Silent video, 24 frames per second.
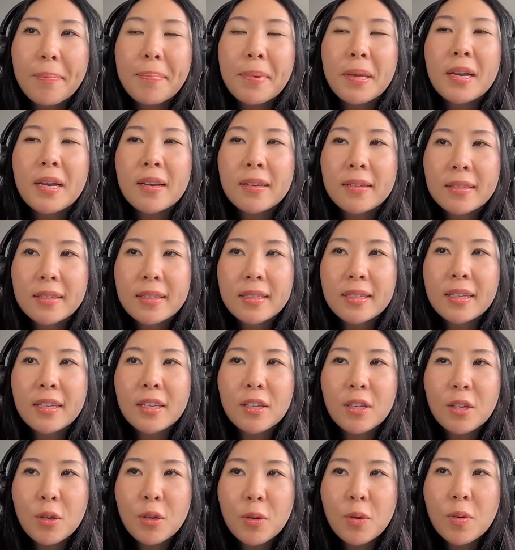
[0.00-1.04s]
Because
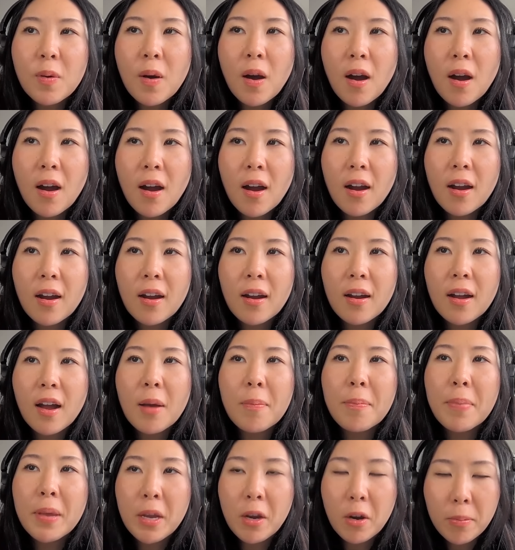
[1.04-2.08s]
you are a
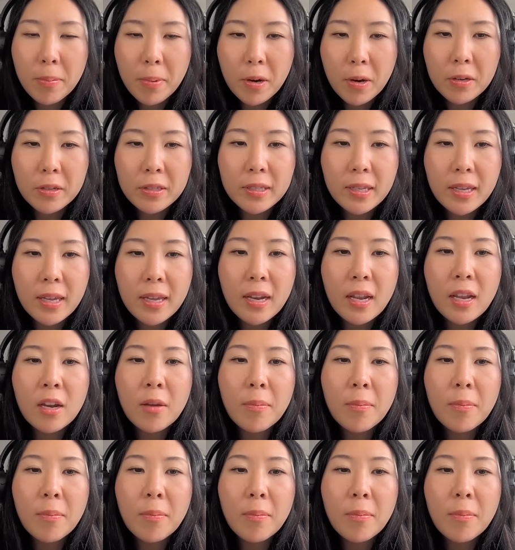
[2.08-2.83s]
bigger person and